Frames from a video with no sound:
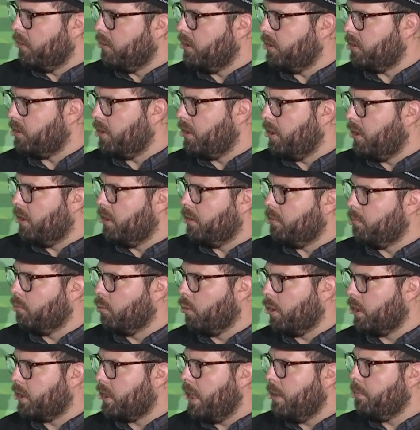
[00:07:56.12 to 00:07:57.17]
that they're
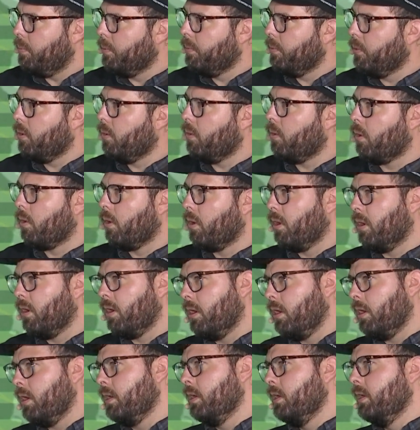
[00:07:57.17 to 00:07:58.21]
more capable,
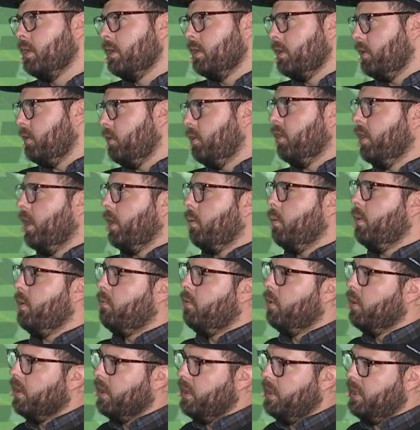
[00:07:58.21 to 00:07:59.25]
or you're like, we
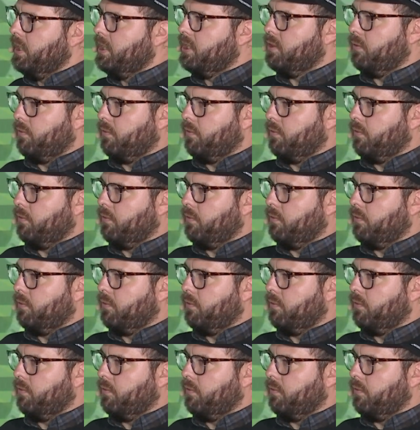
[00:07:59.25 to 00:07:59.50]
really need to